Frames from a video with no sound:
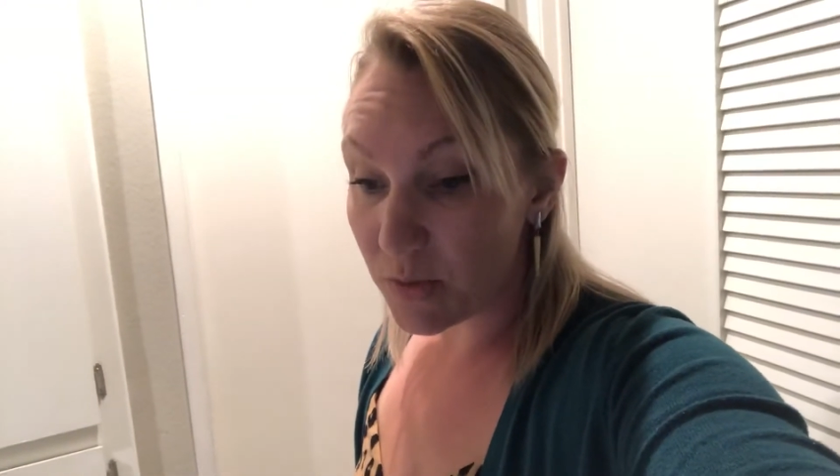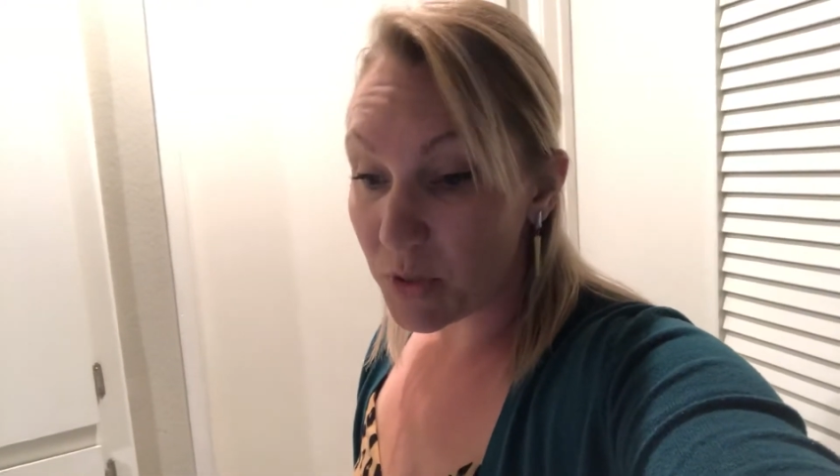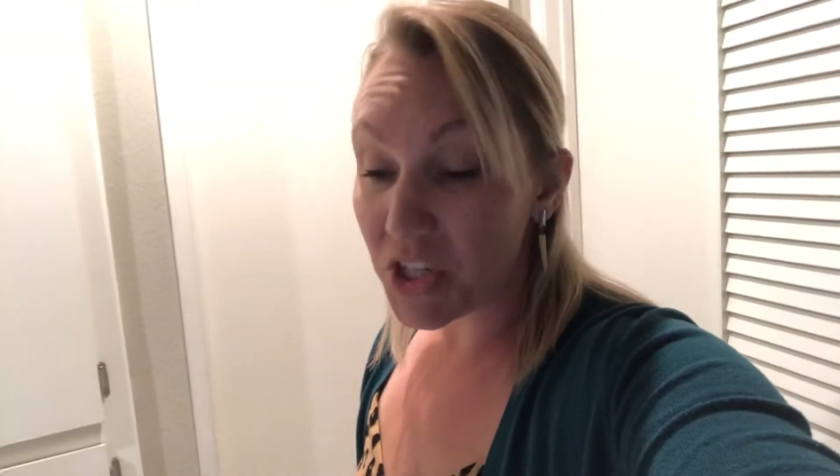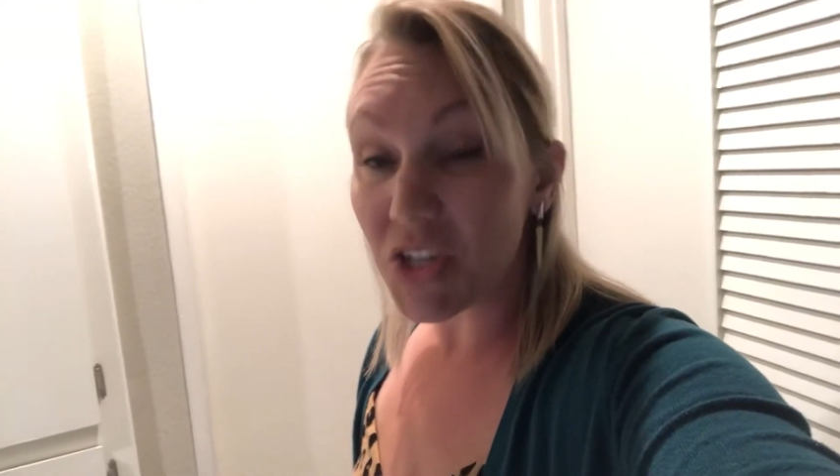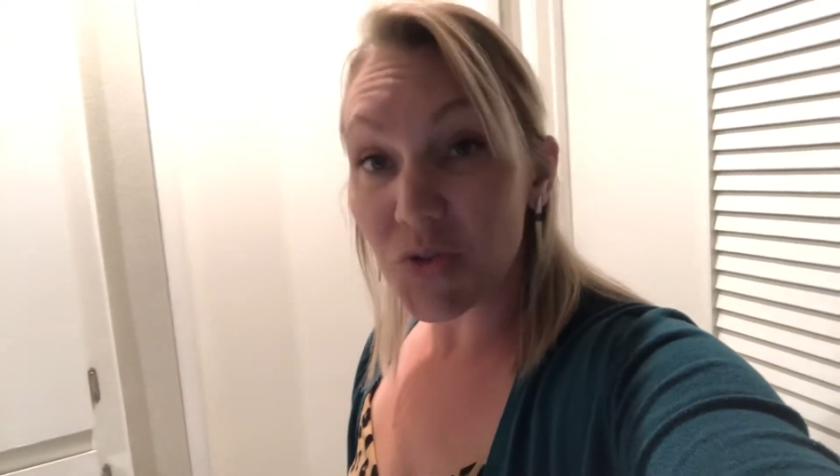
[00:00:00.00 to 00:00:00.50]

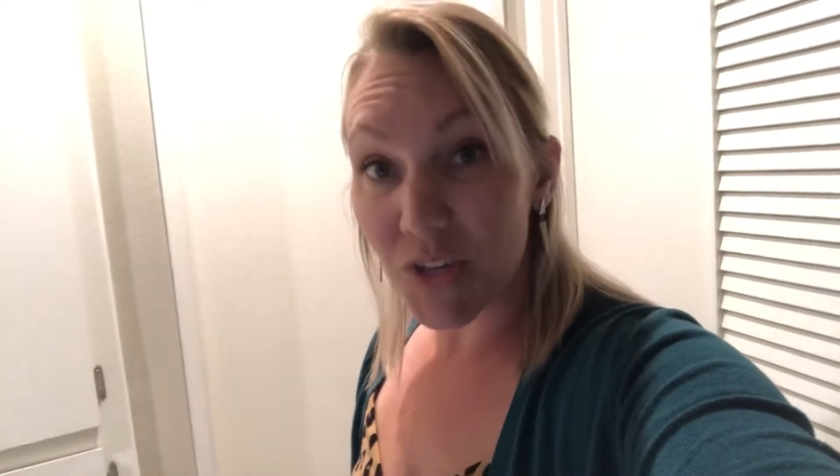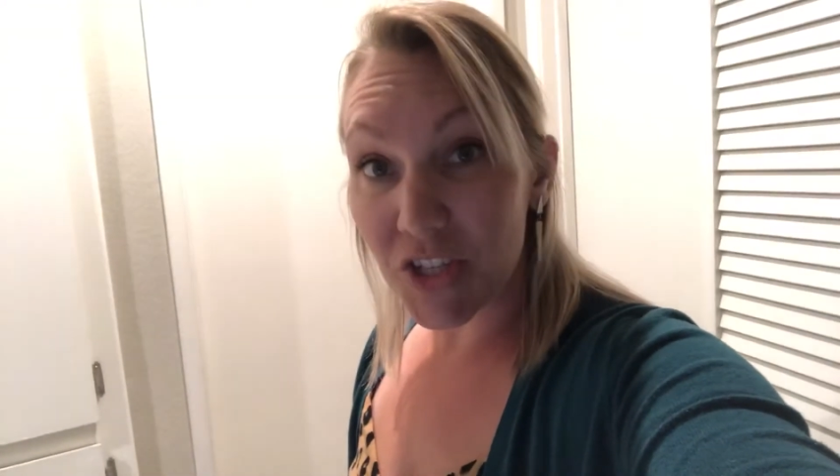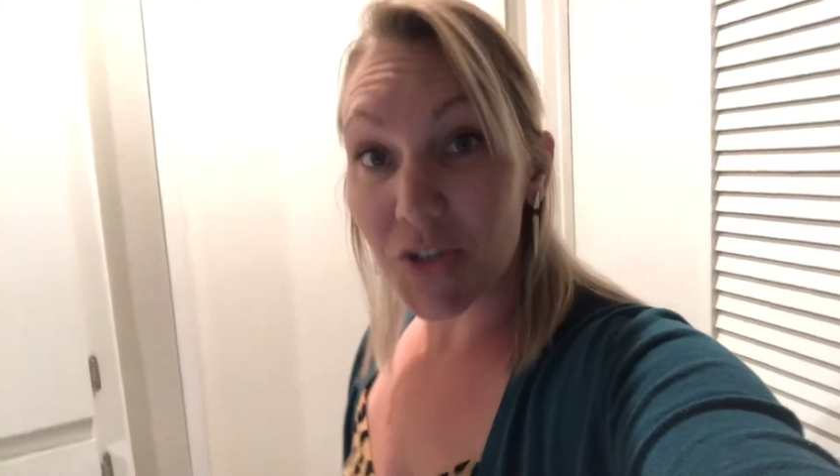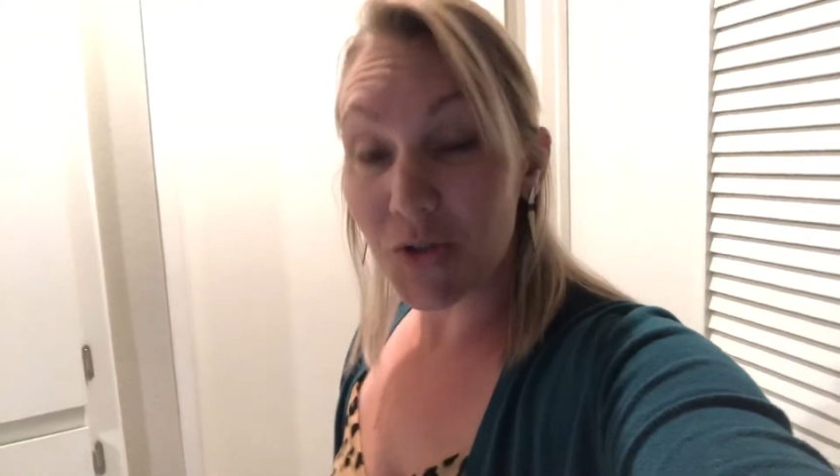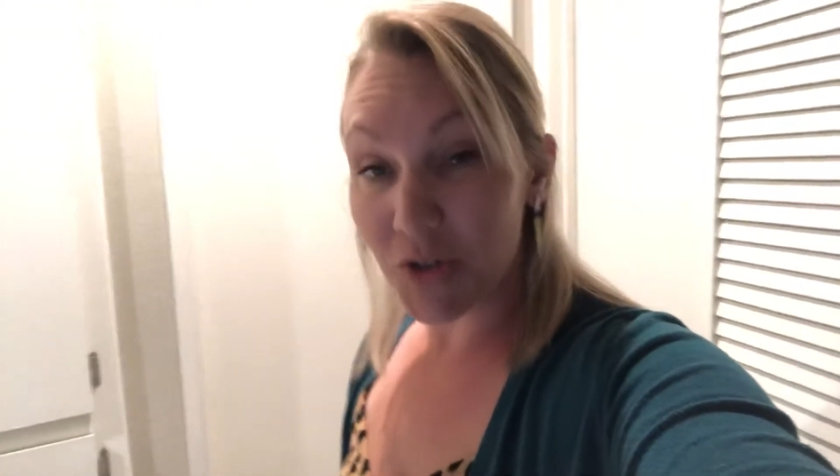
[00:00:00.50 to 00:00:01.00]
which can
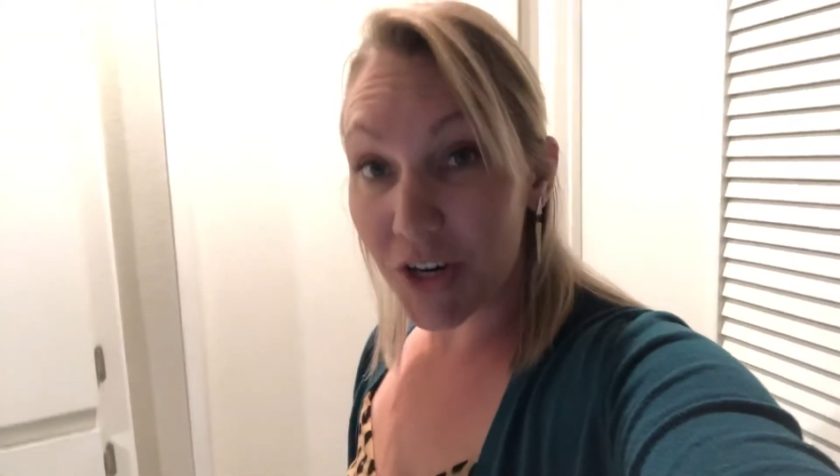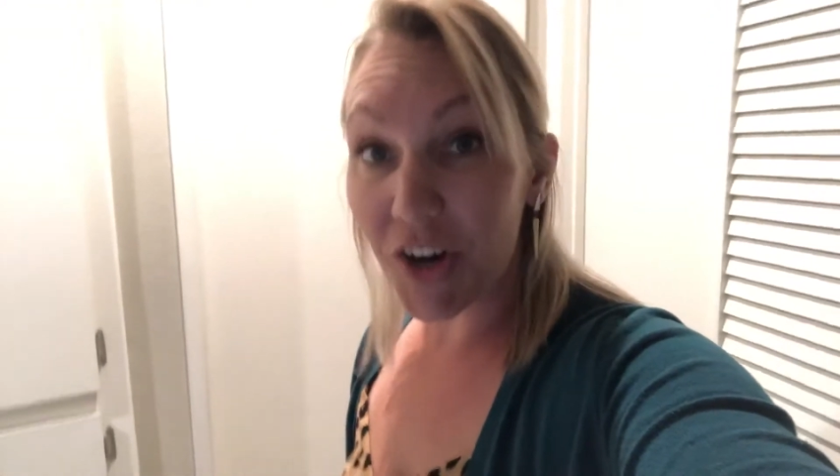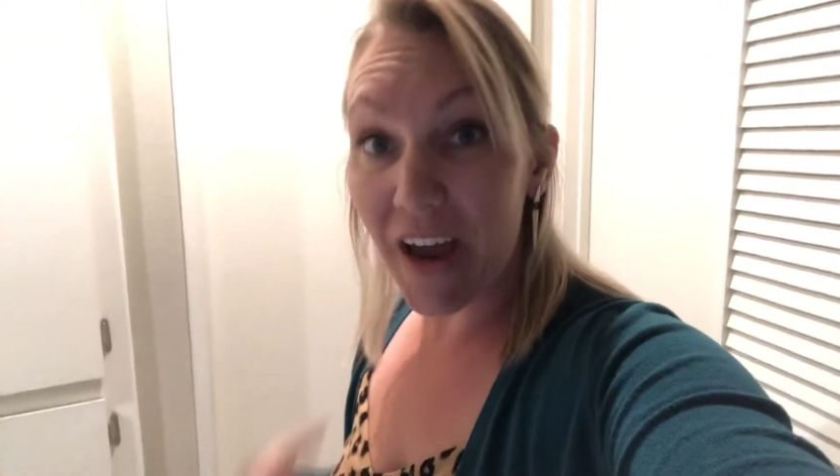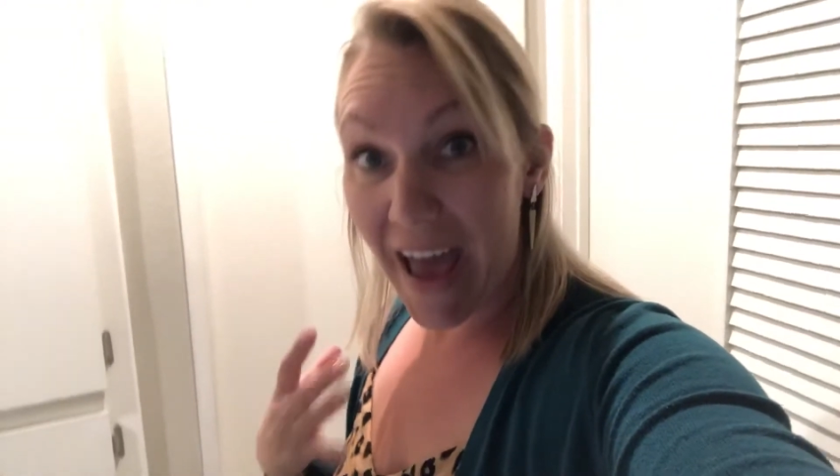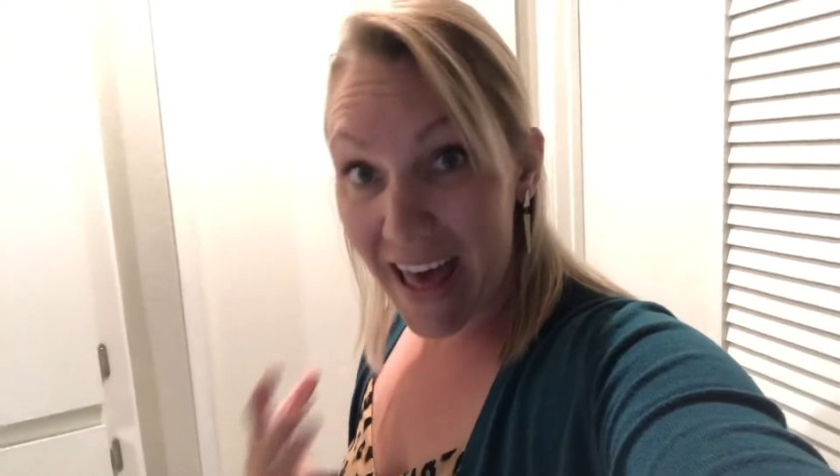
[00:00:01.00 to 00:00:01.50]

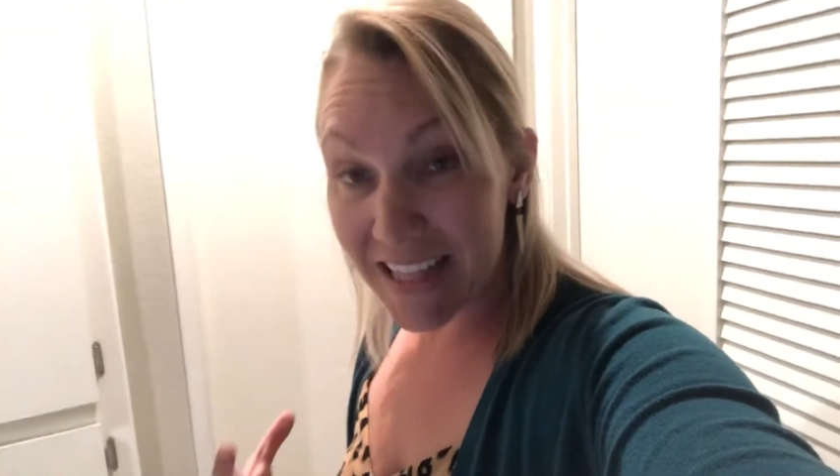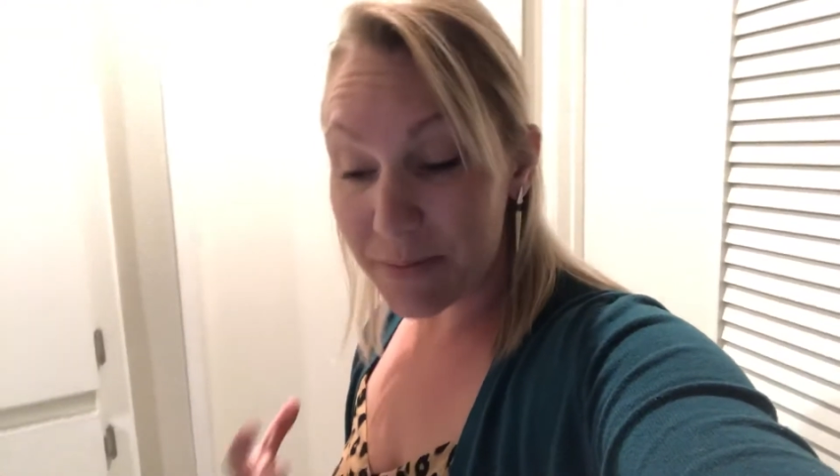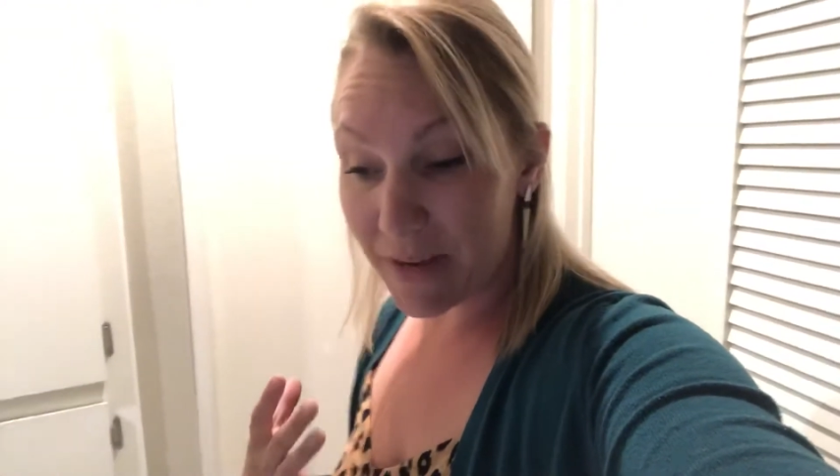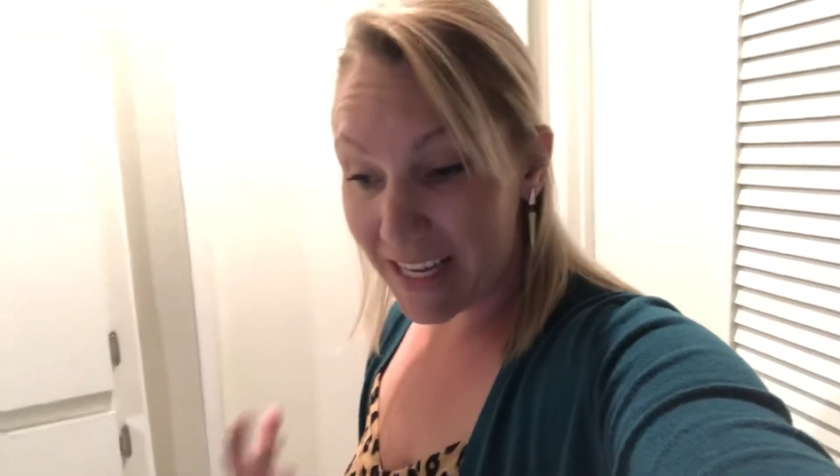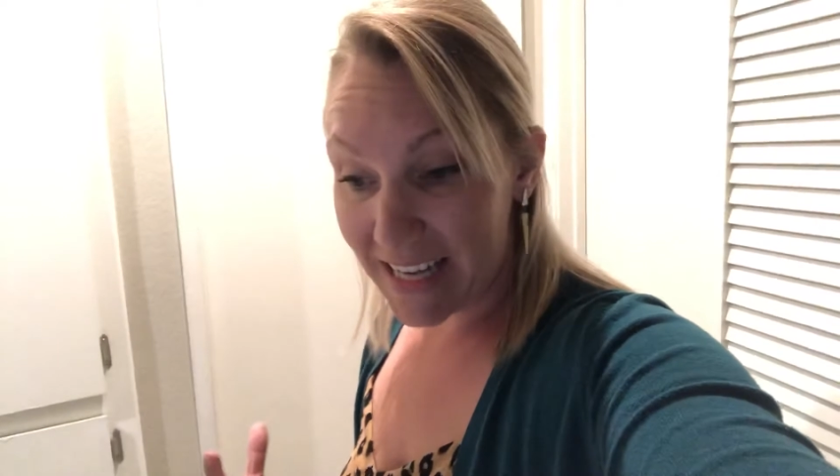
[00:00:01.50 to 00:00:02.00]
trigger
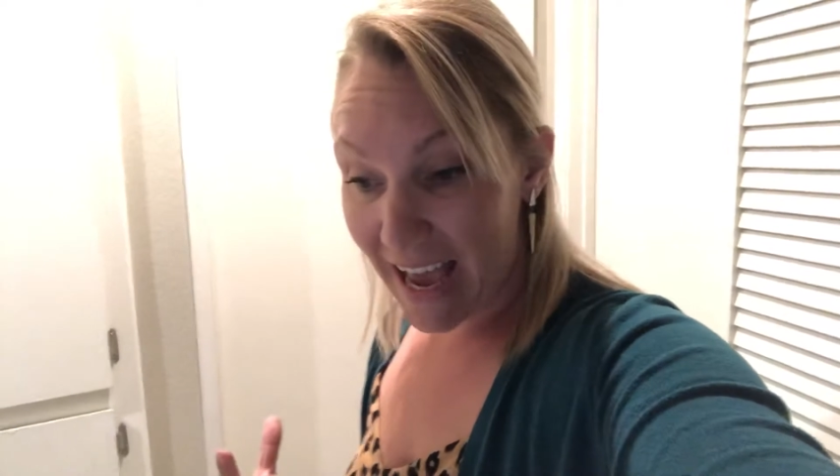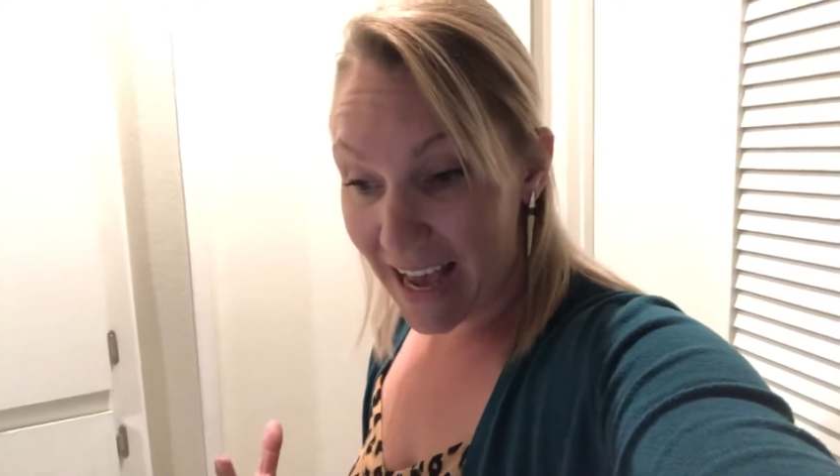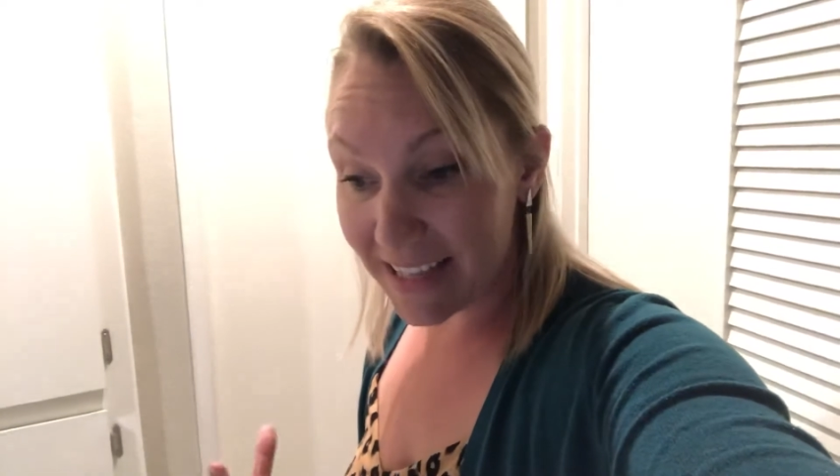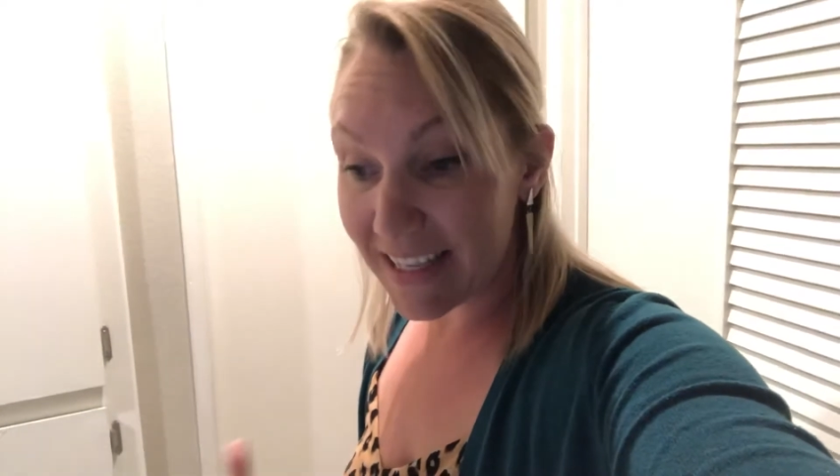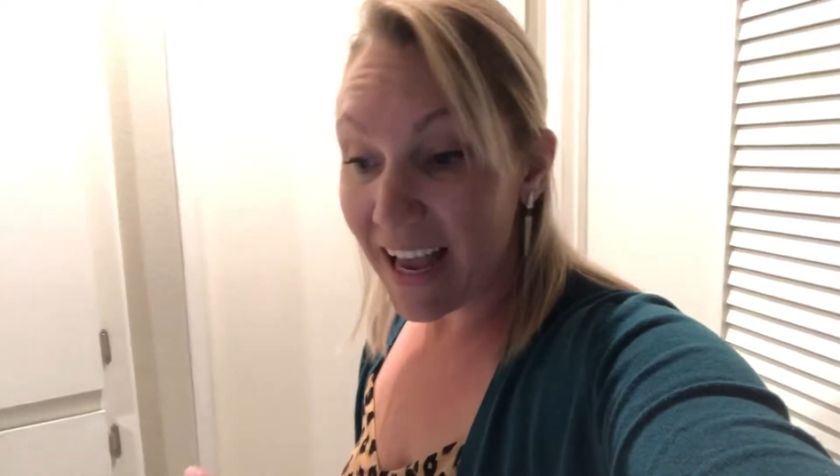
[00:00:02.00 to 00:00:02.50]
asthma
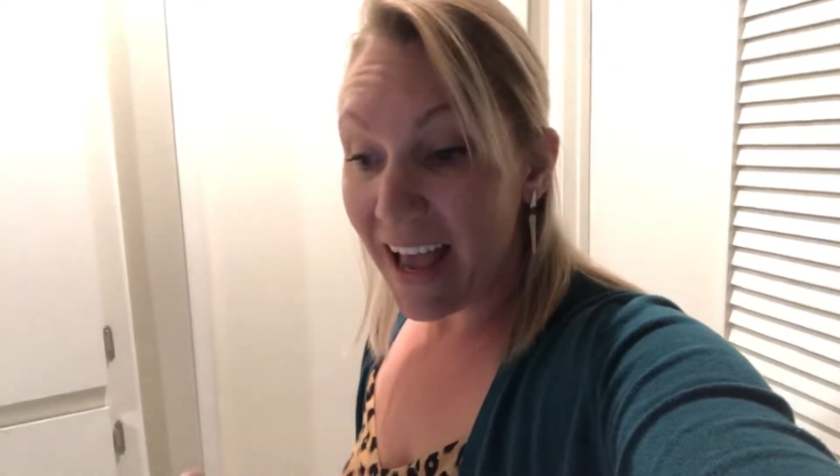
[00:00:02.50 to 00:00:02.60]
attacks